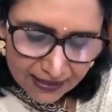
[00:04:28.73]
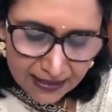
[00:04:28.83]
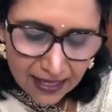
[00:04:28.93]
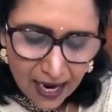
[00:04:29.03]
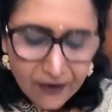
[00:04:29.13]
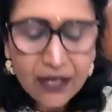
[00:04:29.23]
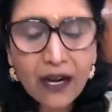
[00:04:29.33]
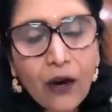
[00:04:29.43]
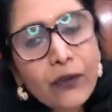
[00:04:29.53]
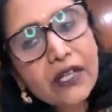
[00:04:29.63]
the sari,
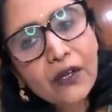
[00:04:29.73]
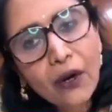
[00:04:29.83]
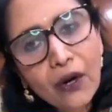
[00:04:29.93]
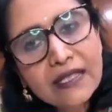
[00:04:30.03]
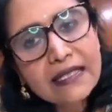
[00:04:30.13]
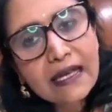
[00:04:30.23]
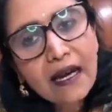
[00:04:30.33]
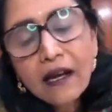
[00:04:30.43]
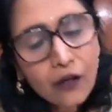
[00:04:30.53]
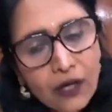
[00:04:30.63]
how it
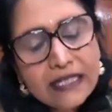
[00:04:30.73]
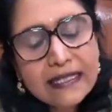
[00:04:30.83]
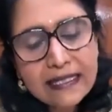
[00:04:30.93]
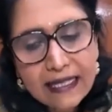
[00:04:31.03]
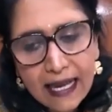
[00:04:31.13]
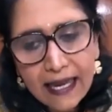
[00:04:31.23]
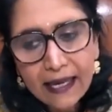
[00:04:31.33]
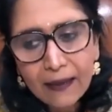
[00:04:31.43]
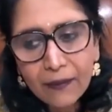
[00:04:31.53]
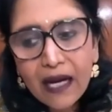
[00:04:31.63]
got its
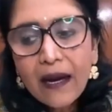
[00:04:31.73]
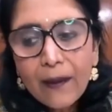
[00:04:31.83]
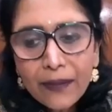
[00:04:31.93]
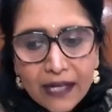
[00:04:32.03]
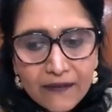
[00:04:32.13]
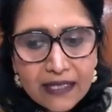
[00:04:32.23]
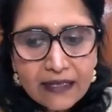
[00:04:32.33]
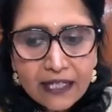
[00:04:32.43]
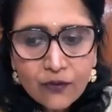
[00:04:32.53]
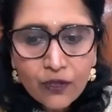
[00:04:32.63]
name.
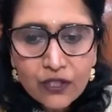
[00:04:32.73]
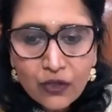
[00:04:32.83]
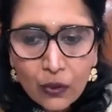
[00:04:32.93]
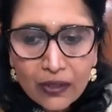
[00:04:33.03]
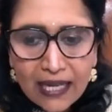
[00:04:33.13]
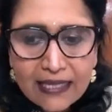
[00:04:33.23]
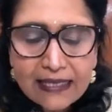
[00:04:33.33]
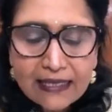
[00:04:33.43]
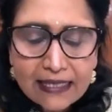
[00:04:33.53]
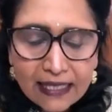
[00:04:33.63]
Previously, it was known
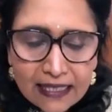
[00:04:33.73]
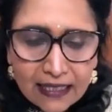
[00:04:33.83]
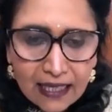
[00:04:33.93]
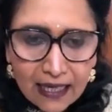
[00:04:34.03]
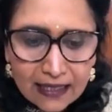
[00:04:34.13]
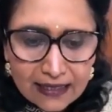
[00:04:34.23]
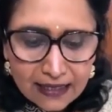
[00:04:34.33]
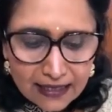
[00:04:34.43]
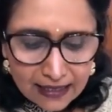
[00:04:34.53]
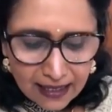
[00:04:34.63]
as Sattika.
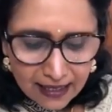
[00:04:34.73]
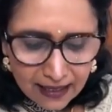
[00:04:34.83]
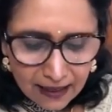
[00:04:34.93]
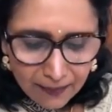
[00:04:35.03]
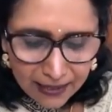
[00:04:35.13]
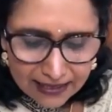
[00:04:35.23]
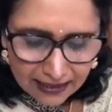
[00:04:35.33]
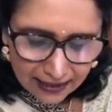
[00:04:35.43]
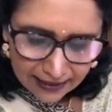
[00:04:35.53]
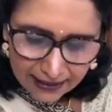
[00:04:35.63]
Sattika
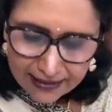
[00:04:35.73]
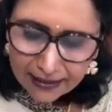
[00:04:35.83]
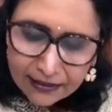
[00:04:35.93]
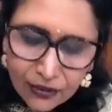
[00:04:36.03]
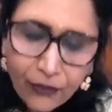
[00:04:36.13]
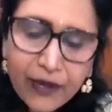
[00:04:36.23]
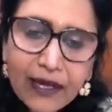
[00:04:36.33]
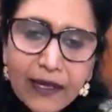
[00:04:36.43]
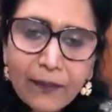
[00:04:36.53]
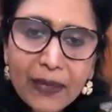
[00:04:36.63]
basically is a
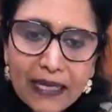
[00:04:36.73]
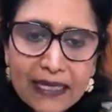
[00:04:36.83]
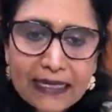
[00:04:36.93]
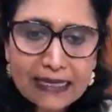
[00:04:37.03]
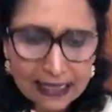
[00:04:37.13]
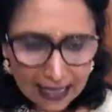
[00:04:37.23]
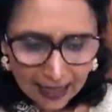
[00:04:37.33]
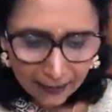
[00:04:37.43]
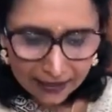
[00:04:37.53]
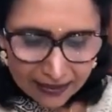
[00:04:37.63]
3-piece
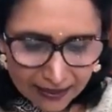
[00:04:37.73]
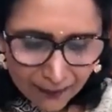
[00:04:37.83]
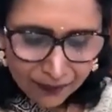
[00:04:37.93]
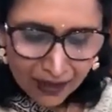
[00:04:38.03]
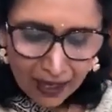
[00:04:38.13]
garment,